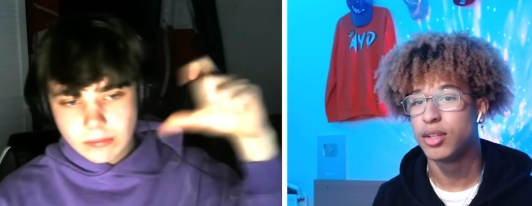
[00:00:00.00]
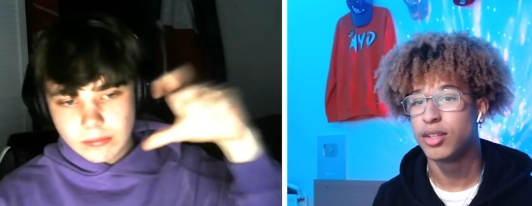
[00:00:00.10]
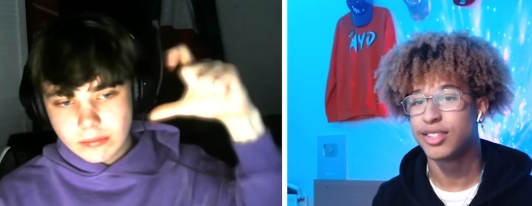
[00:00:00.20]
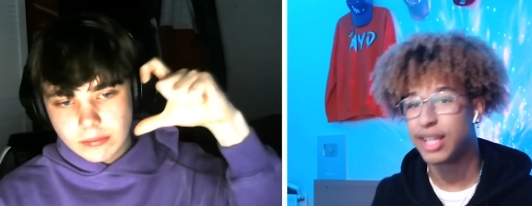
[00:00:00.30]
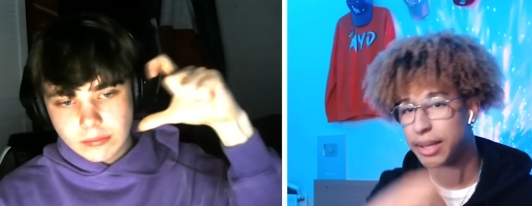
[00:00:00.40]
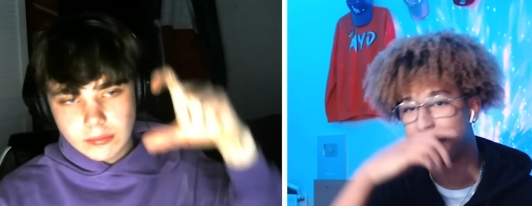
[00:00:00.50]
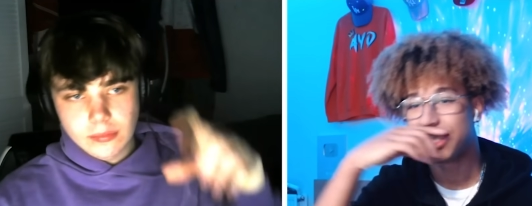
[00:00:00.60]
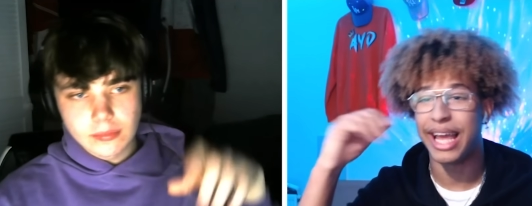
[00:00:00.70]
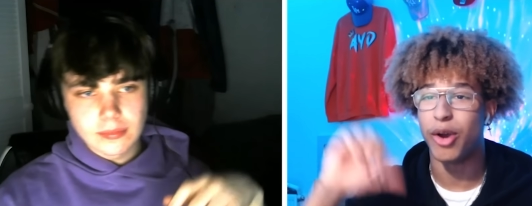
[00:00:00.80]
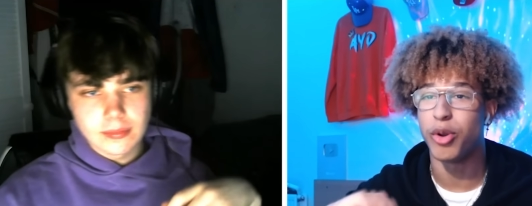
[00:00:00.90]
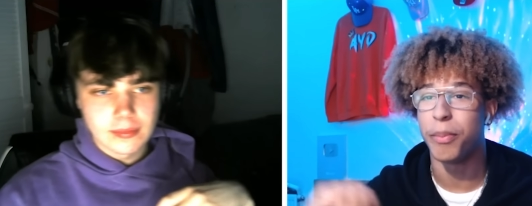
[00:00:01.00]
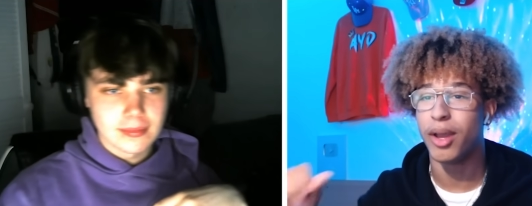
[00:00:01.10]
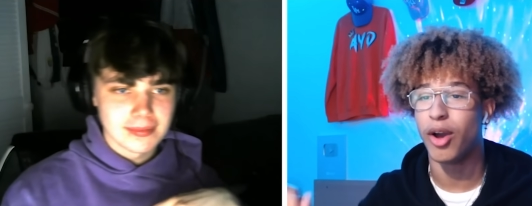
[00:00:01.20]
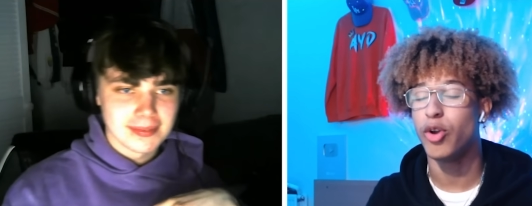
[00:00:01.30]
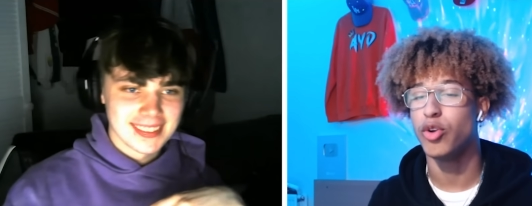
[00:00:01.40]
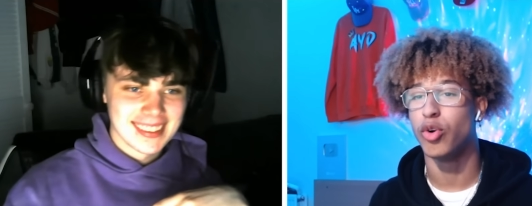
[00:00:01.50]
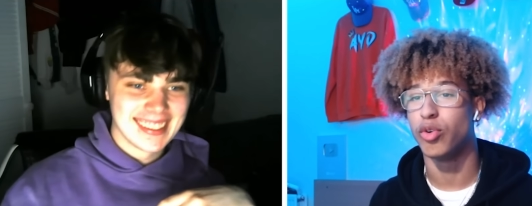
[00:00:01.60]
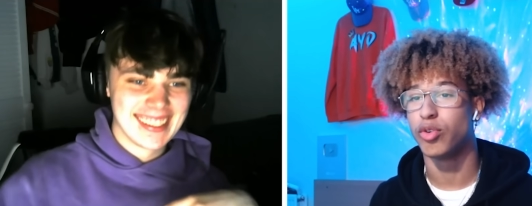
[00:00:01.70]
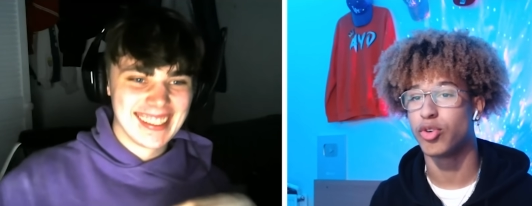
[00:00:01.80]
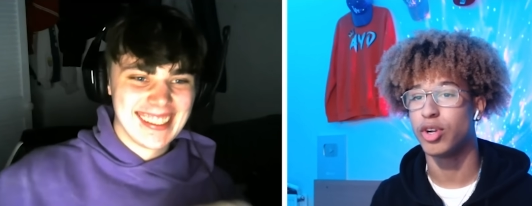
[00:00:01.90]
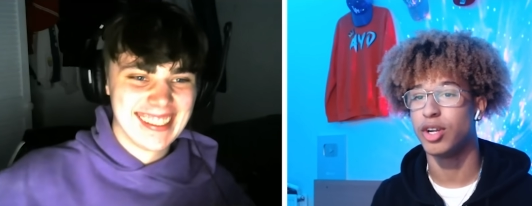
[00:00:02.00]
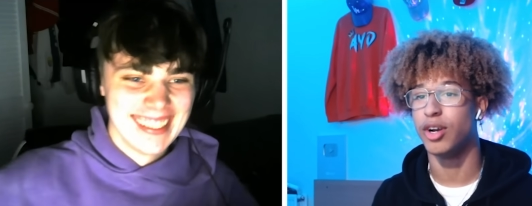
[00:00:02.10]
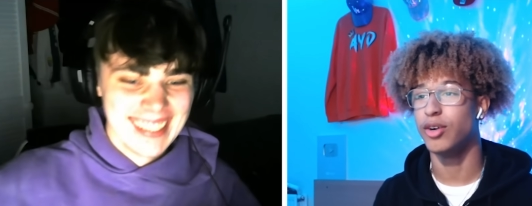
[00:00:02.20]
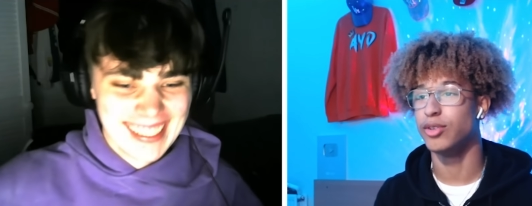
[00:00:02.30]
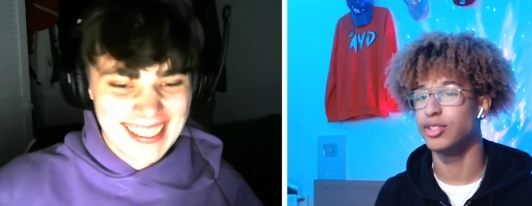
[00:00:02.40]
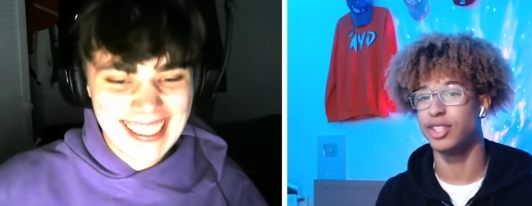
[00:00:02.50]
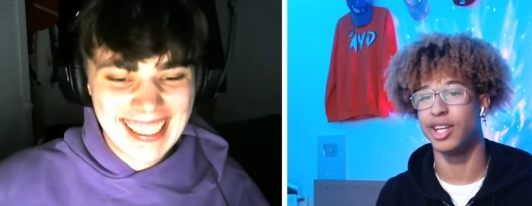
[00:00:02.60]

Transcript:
Speaker 1: Slime slat on a bit. Oh, you a crib. Oh, shit.